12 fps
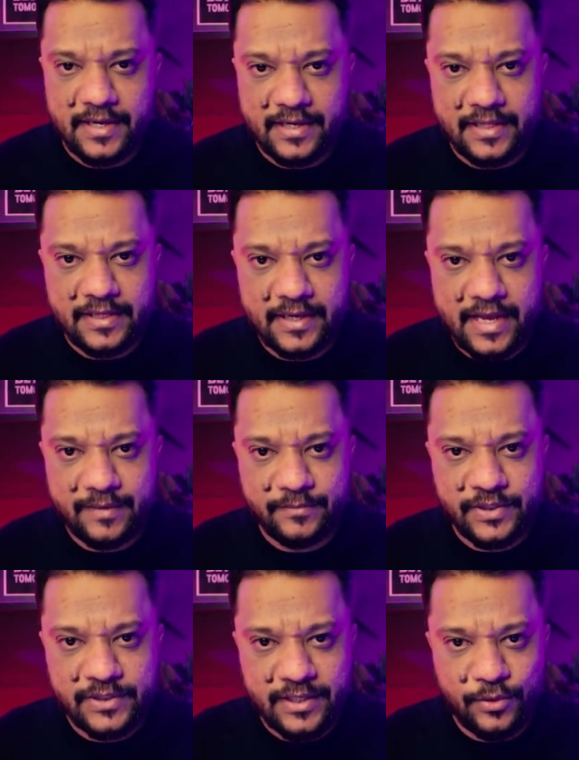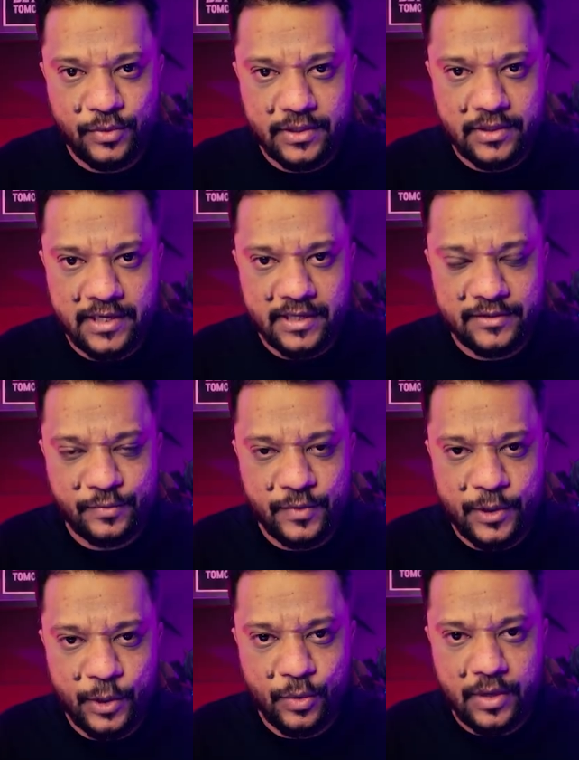Till the time, see you in the next
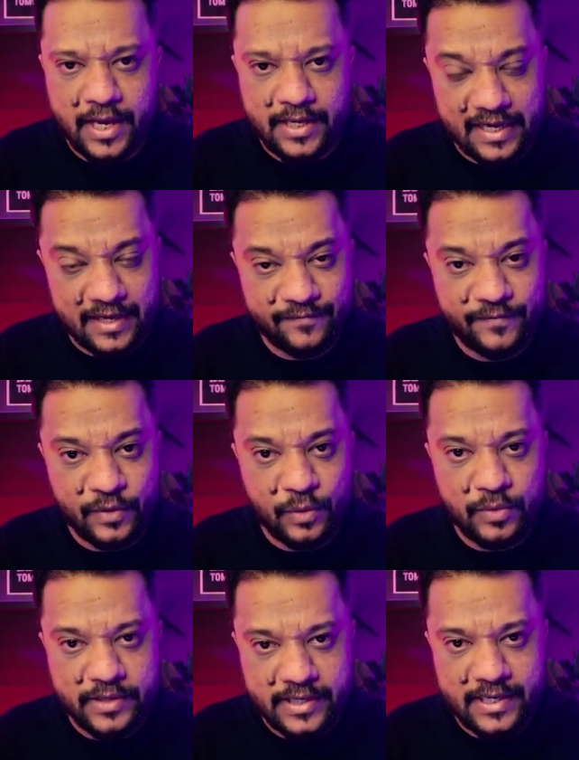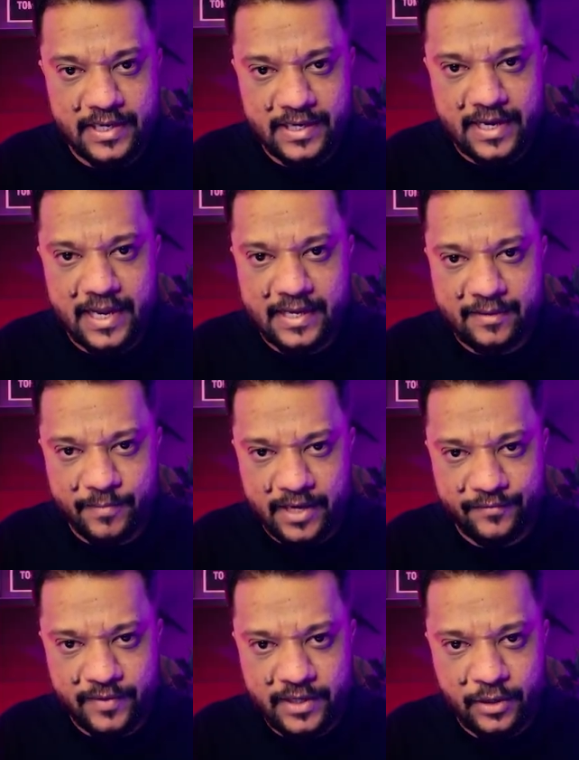video. And if you really like
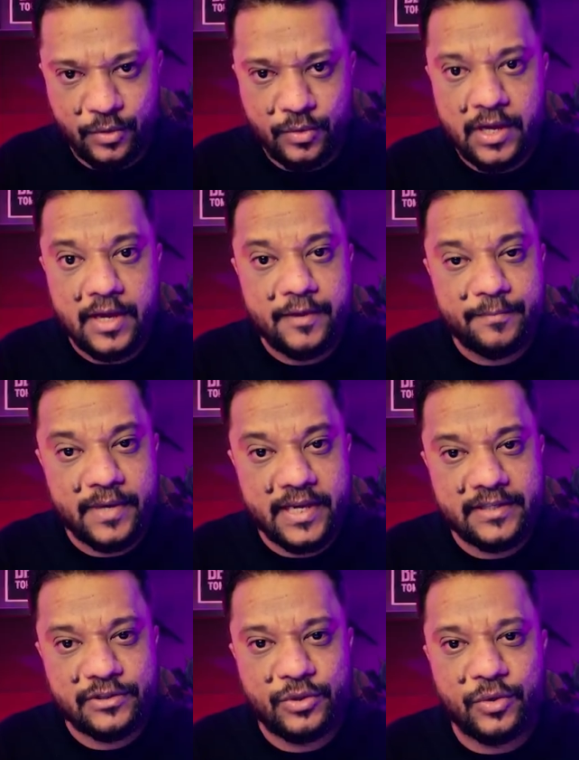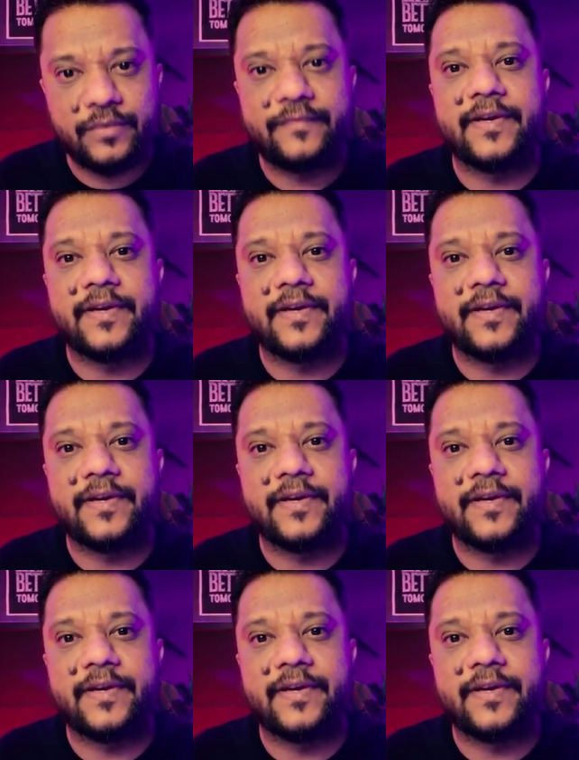my video, please don't